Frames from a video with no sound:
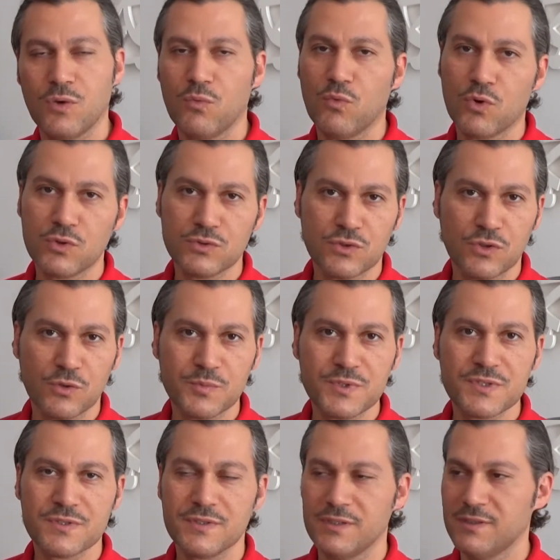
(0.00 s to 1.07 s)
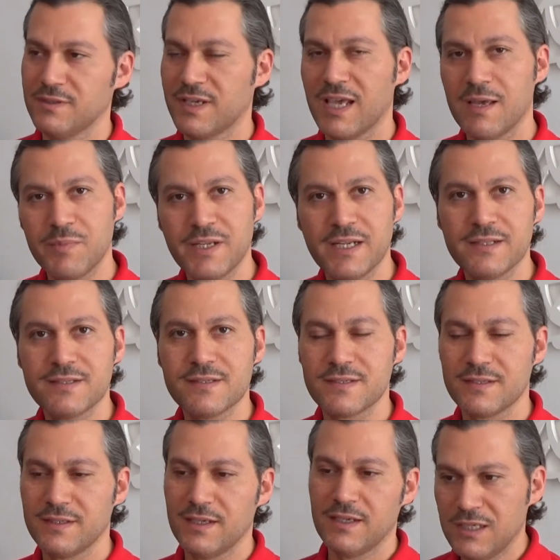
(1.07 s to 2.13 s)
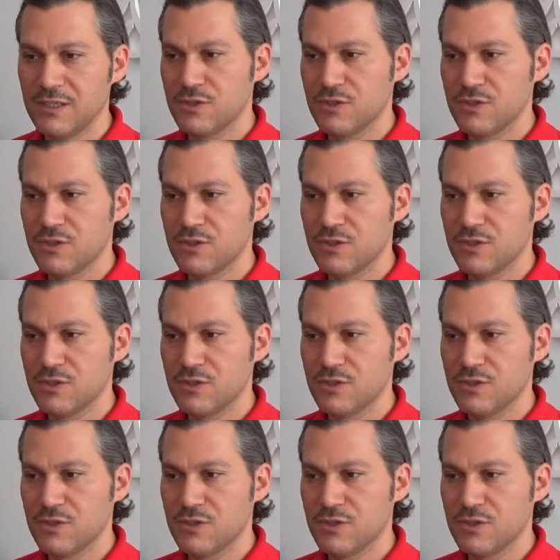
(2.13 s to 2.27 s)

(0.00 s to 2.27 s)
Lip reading: wardrobes, cabinets.